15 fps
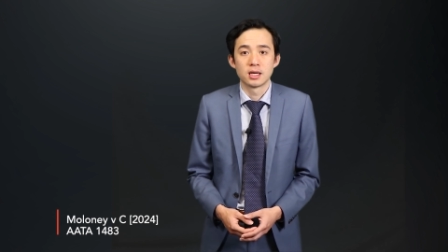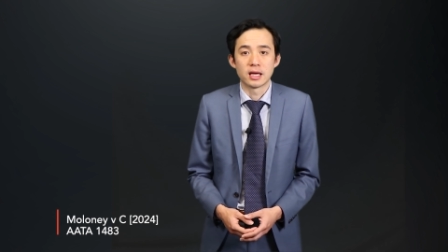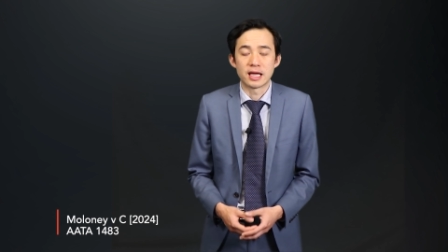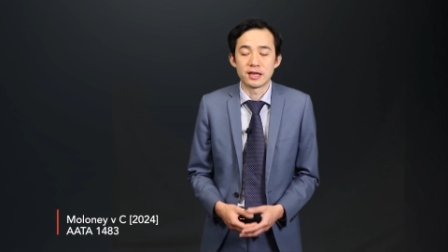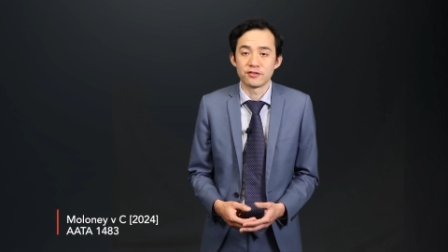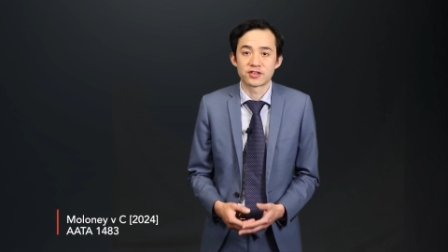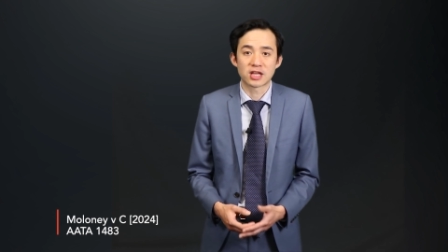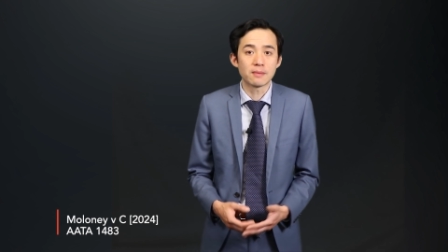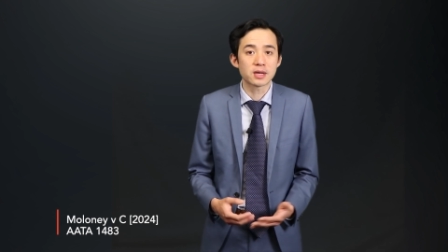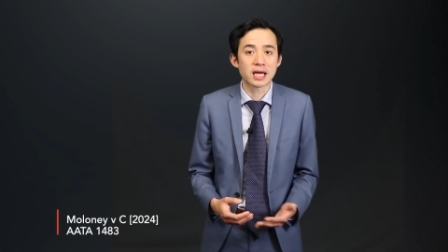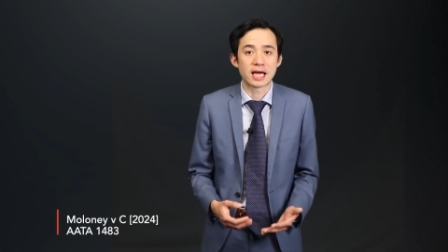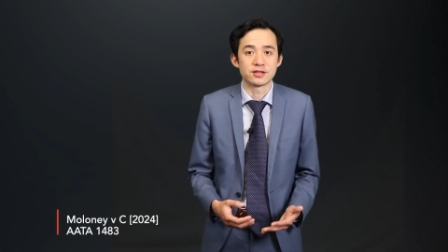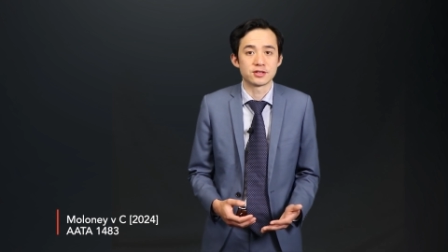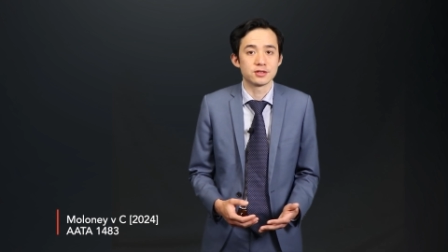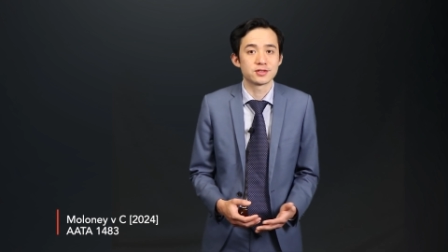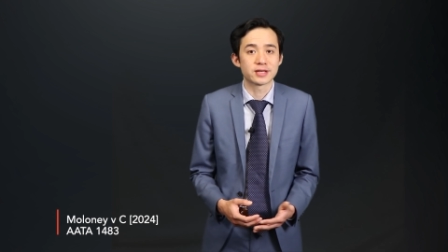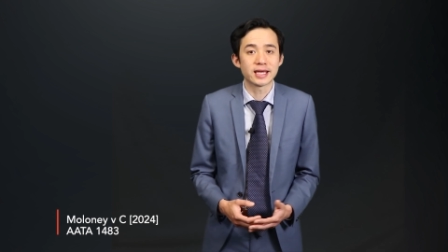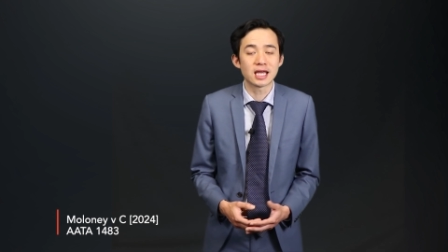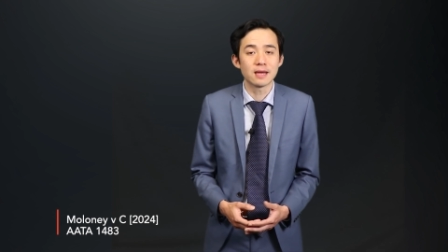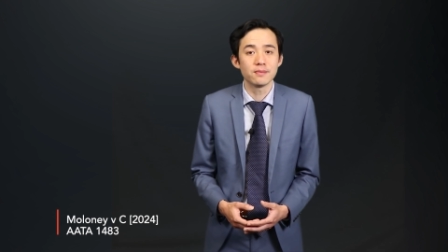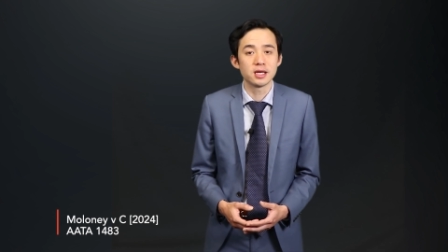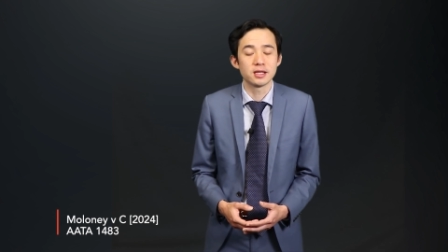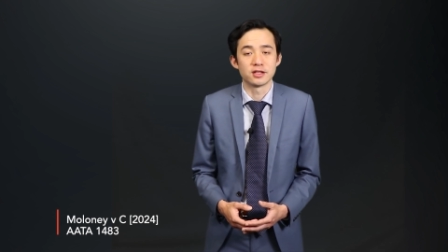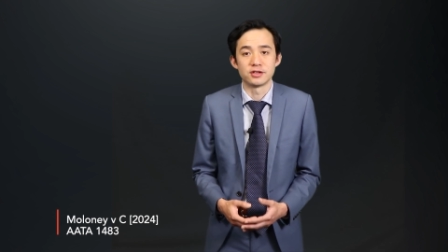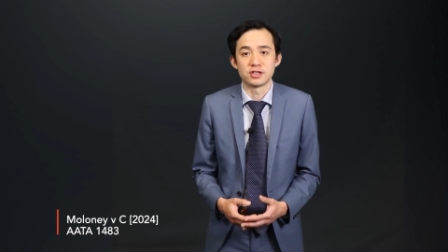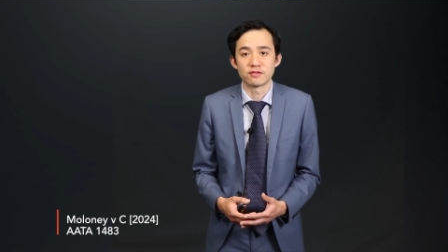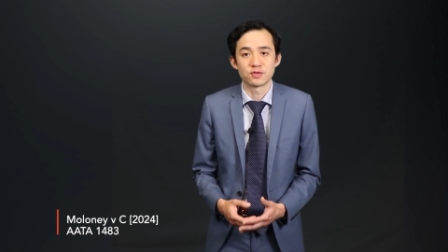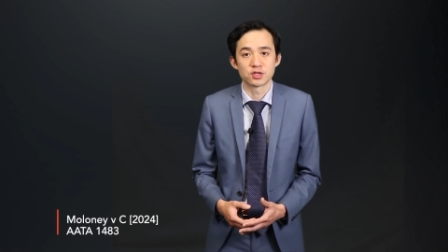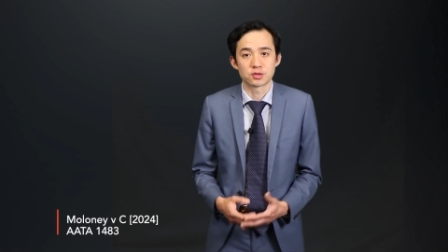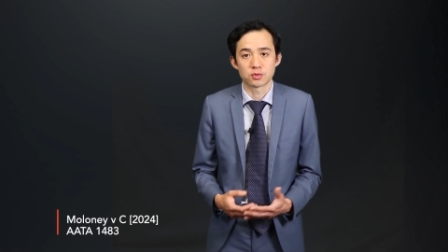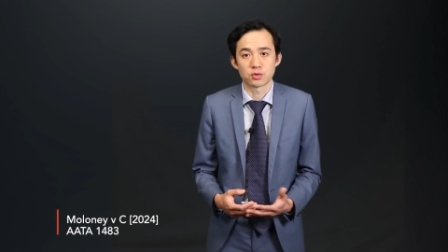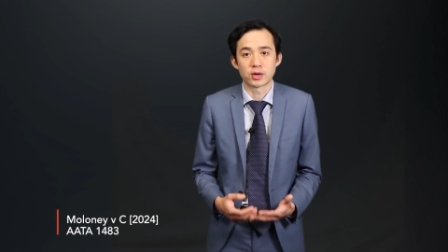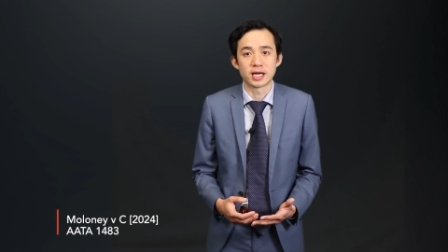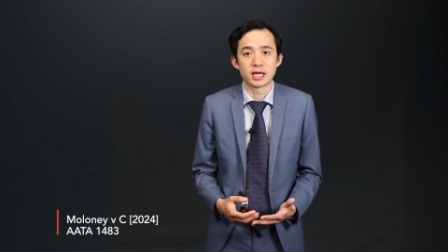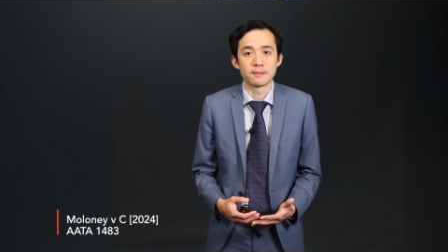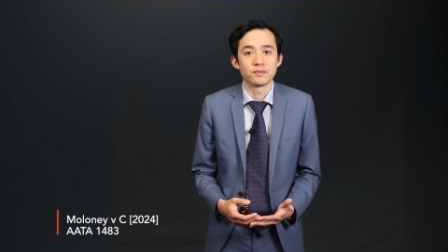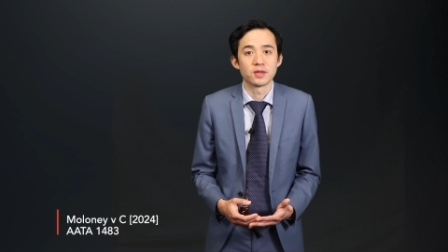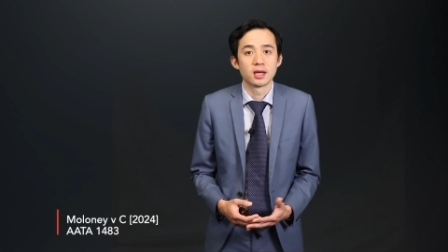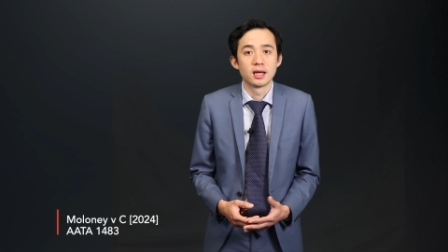And in some cases, they can be the difference between